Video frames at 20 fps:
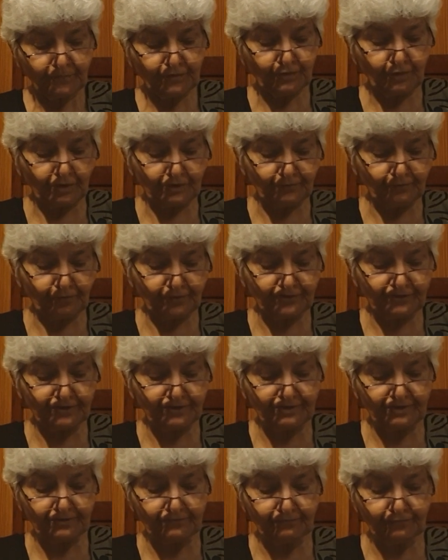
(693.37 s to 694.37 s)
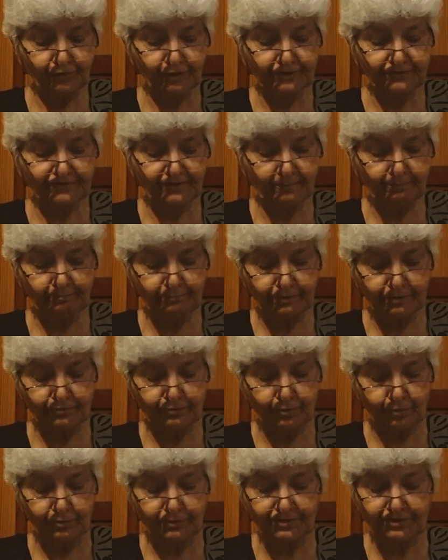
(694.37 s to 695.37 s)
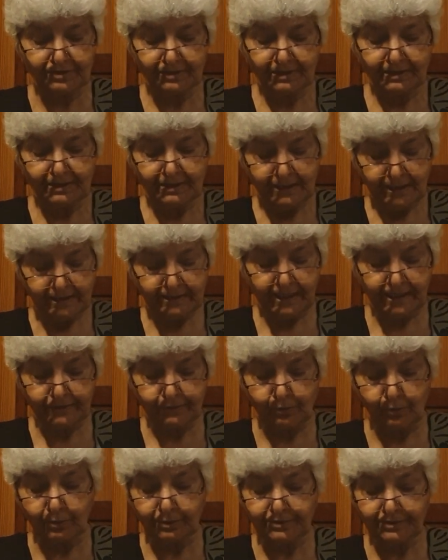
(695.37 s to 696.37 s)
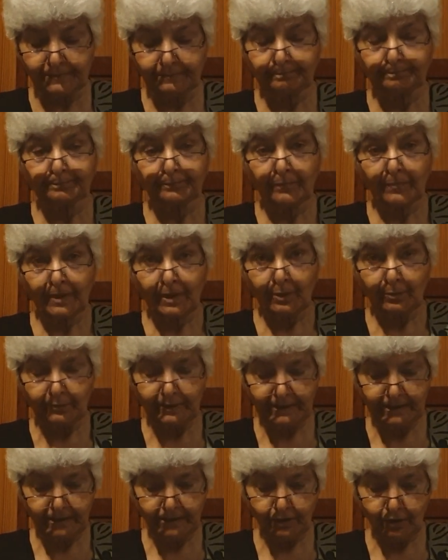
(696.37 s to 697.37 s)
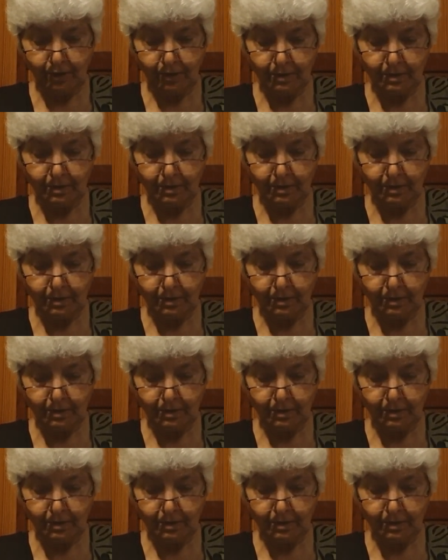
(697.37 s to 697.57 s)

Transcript: George Washington, for example, wrote, and I quote, "When an